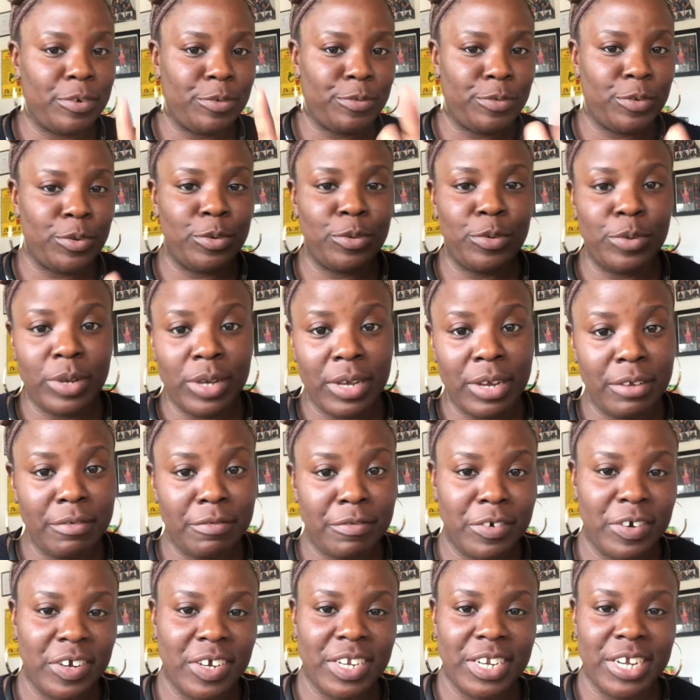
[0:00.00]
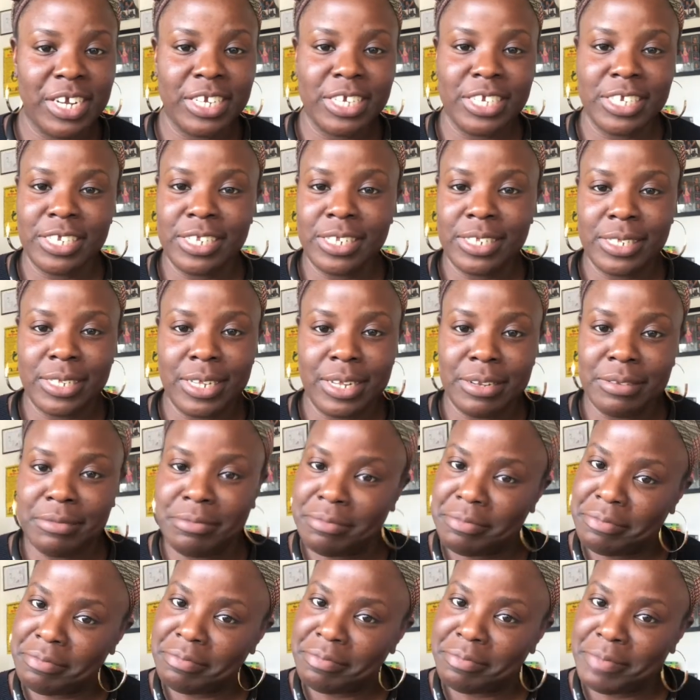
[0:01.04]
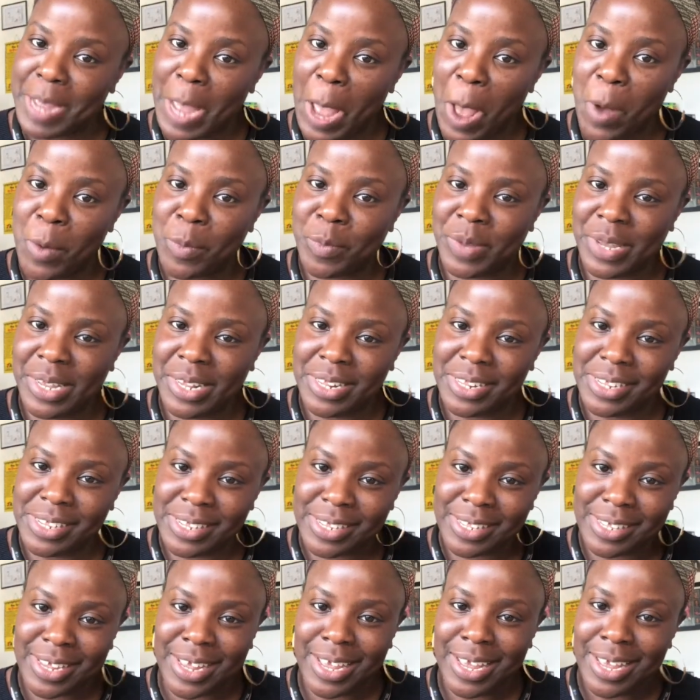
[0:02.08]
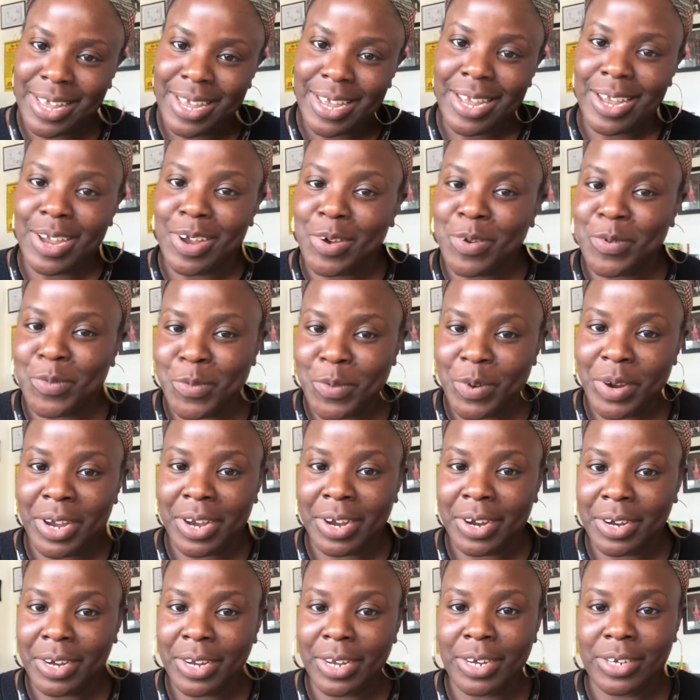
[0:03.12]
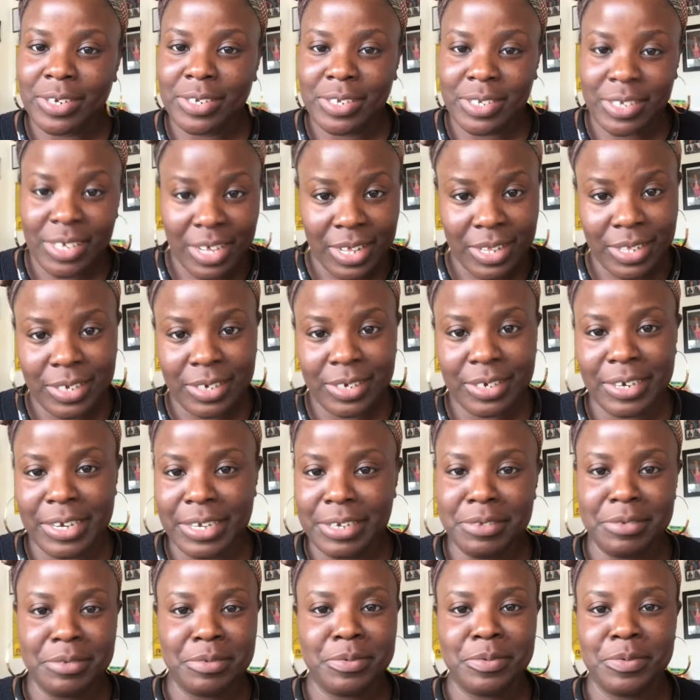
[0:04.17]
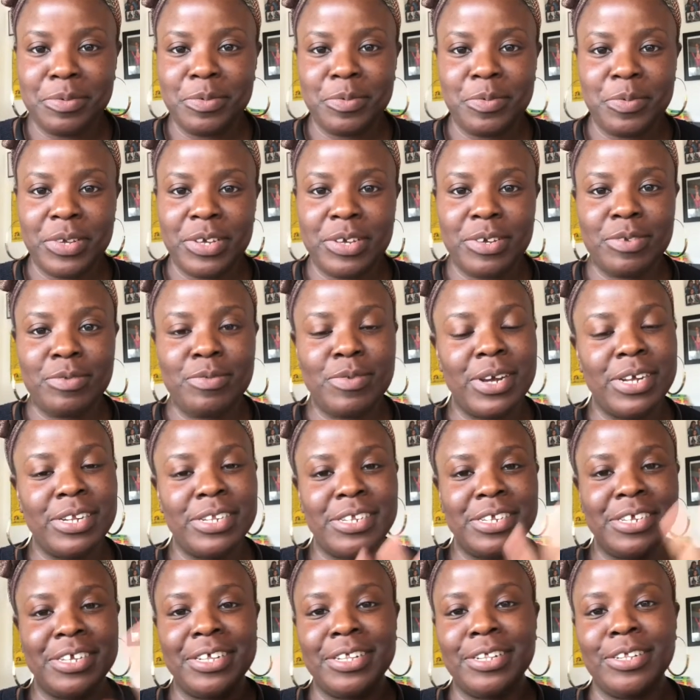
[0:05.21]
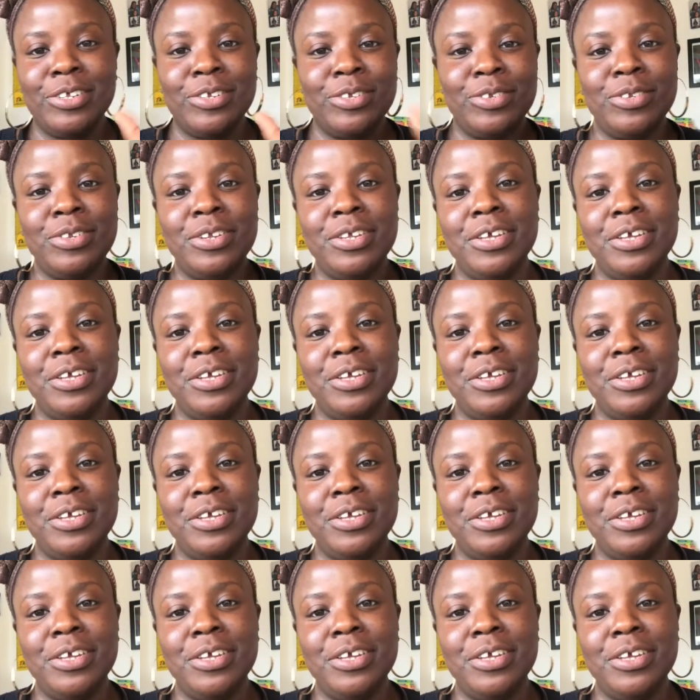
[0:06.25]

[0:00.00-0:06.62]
If you're looking for connections, and by all means, we're here together and we could ride together.